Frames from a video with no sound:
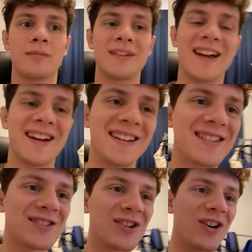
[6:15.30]
Yeah.
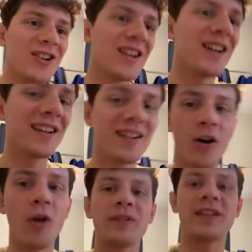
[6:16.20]
So
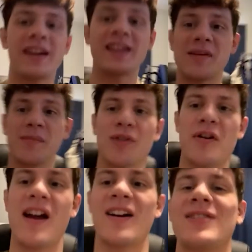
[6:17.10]
hopefully they keep me
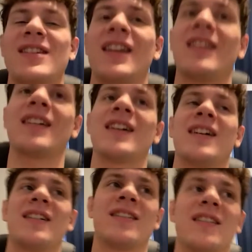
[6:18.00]
around, and,
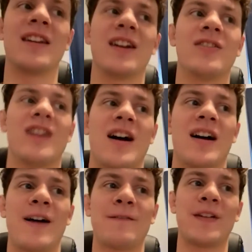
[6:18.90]
uh, you know,
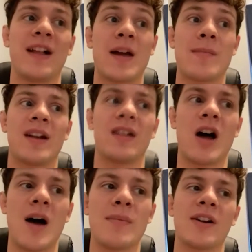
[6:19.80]
I, I feel like I'm in a
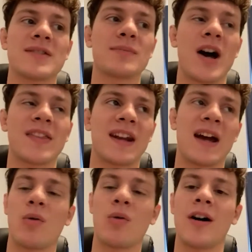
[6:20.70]
lot better spot than
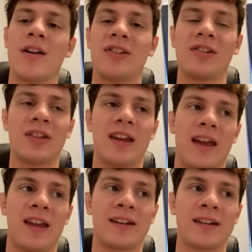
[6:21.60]
I was.
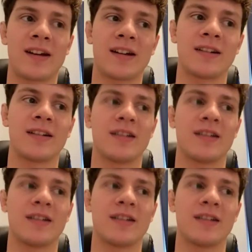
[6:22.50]
And, uh,